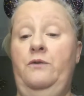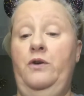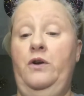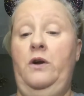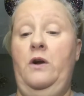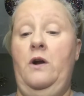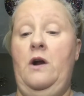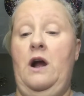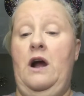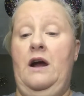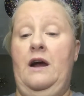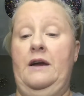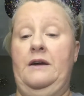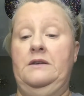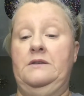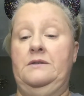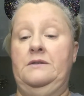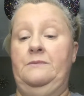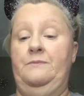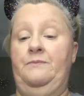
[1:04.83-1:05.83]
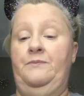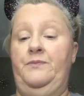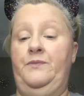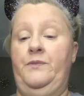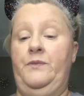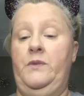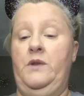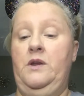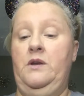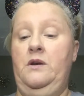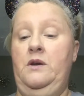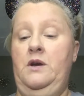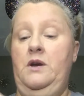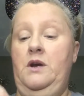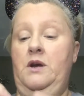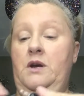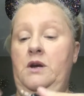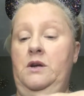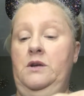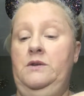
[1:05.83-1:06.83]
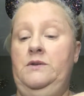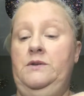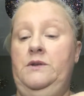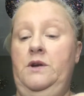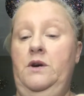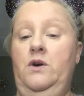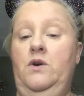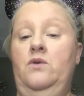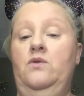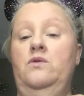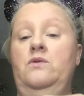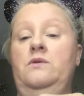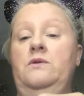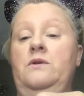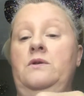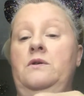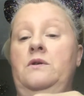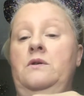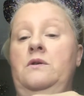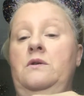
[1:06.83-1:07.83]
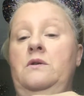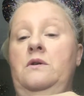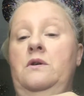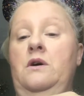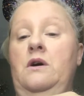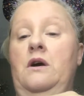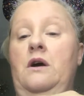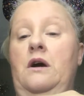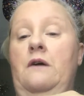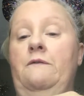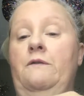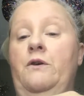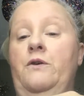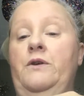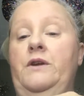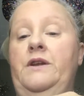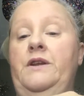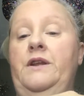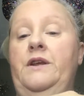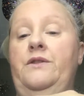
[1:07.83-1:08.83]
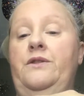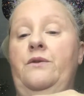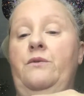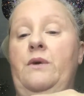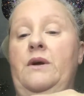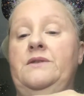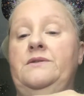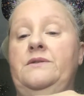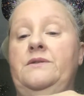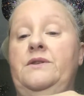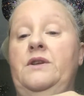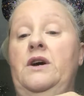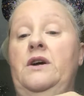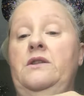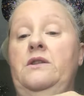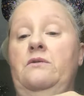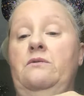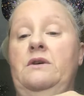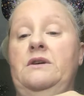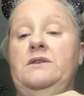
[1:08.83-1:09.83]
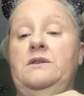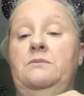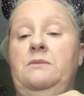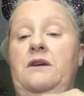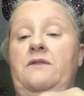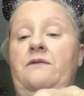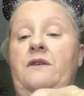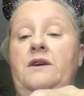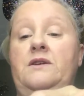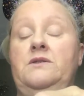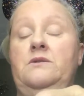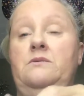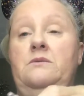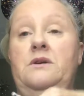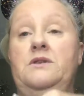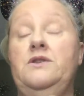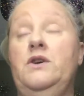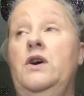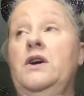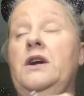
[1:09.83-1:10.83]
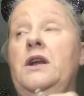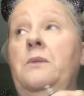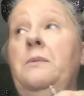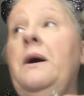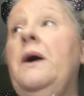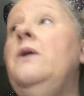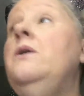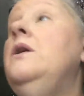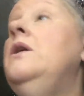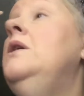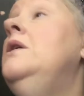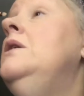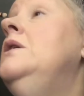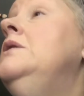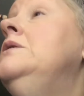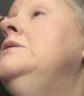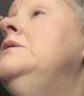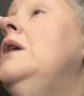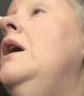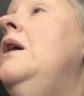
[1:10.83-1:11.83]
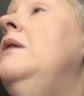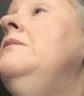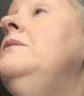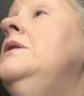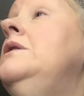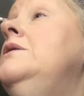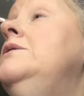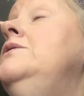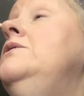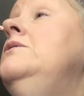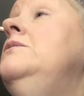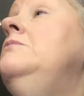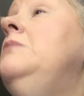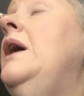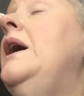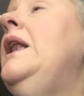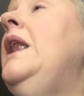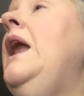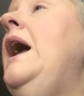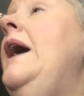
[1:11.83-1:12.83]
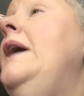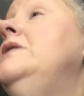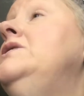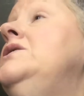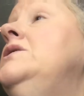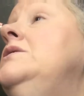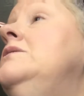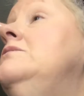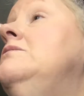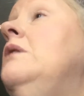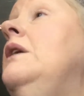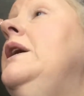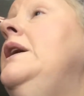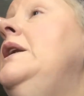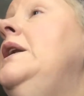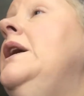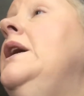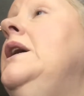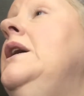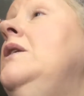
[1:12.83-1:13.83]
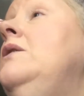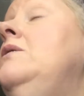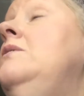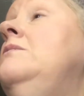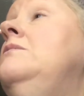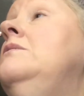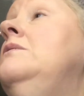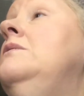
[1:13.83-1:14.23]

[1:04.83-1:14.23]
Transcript: for your eyes. So I've already done the rest of my face. I'm not talking about. So I'm gonna do my lashes right now,